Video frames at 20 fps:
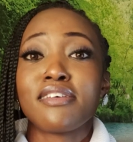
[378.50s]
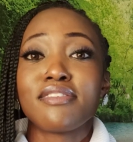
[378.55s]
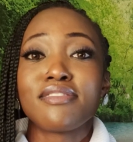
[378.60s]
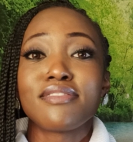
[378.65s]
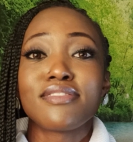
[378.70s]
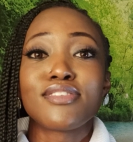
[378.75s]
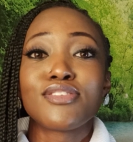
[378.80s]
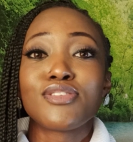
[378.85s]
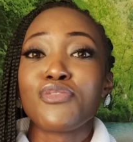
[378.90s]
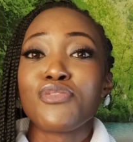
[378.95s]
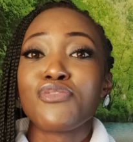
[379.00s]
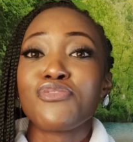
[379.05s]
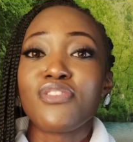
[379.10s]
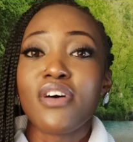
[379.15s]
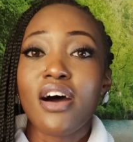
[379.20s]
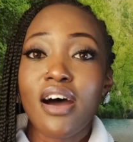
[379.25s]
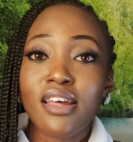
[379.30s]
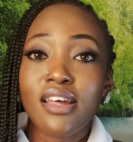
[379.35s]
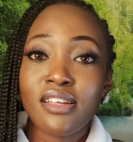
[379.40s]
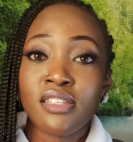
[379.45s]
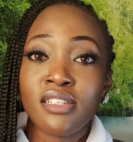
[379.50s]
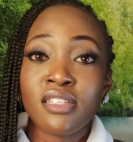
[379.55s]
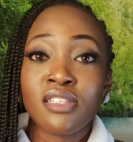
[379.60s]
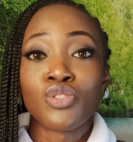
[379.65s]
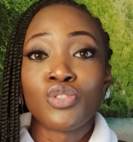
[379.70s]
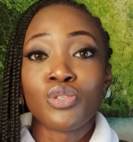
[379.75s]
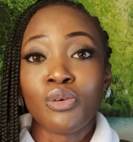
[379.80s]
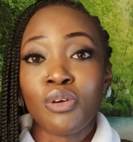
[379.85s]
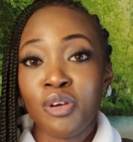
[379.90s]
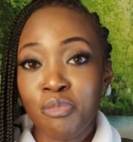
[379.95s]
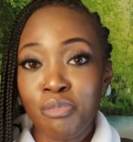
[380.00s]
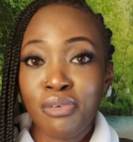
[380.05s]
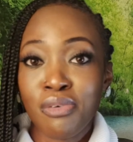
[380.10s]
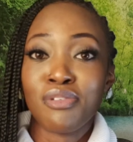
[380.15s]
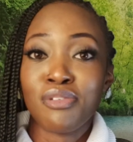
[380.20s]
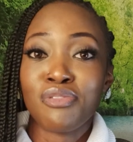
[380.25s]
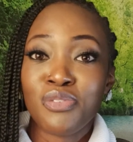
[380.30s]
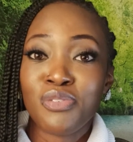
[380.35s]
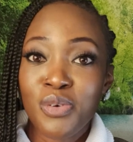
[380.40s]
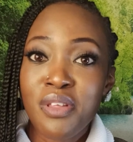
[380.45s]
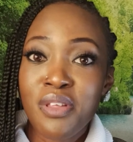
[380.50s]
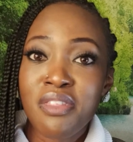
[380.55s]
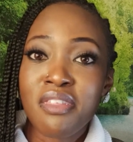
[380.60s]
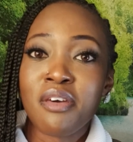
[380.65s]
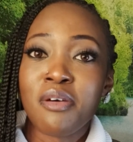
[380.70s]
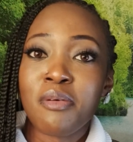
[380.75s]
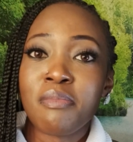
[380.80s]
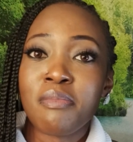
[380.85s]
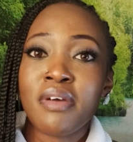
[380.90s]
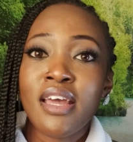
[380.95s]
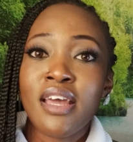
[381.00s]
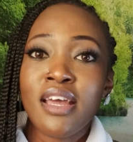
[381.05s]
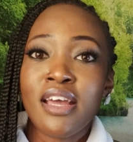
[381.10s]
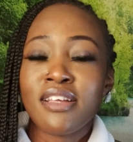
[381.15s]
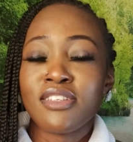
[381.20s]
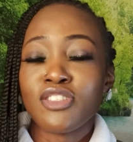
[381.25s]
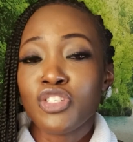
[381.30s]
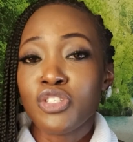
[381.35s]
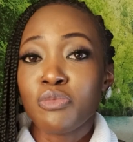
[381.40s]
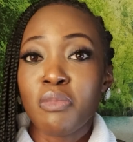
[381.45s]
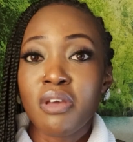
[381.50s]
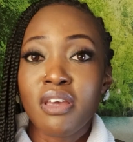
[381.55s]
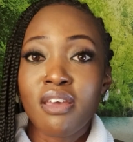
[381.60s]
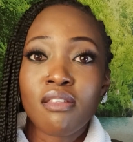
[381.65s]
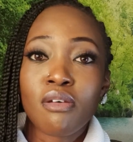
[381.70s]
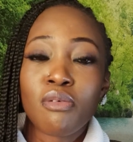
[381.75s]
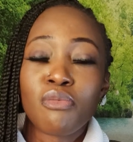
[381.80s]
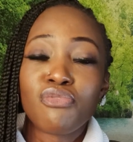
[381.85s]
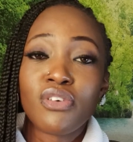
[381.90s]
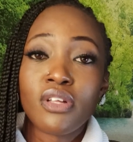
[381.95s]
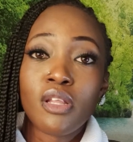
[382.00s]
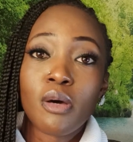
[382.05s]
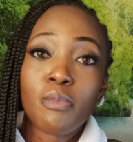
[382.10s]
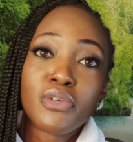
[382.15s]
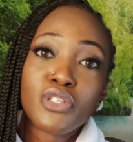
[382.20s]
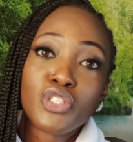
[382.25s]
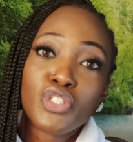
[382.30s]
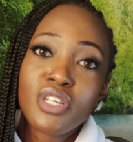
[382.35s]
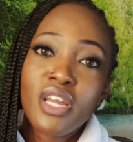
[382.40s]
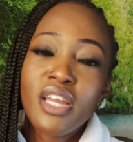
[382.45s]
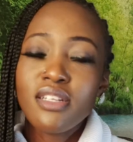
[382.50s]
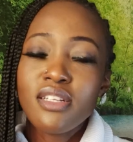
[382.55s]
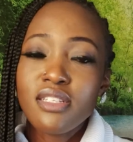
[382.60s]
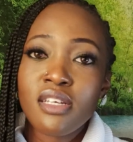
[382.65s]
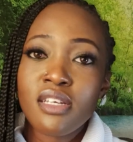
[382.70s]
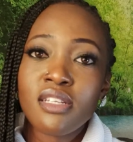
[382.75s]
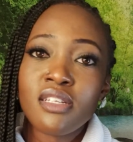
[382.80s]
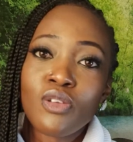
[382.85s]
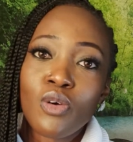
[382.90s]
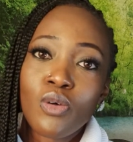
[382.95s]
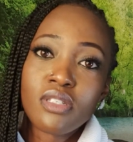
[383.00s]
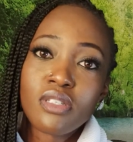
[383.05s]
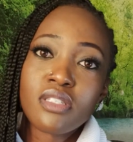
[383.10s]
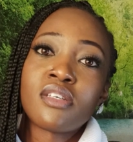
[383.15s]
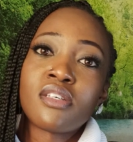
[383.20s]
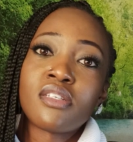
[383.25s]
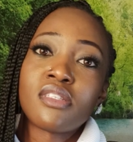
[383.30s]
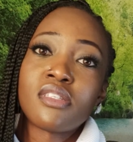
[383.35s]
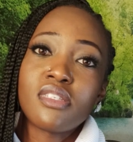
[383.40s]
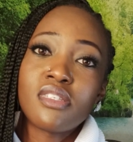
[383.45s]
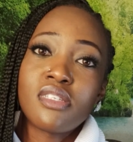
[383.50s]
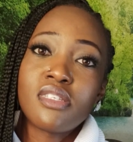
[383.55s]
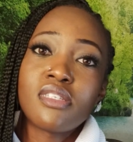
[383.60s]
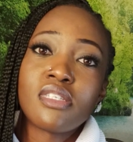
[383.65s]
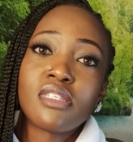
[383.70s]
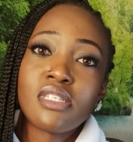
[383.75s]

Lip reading: so fun and enjoyable for them, and just making them feel appreciated in all sense.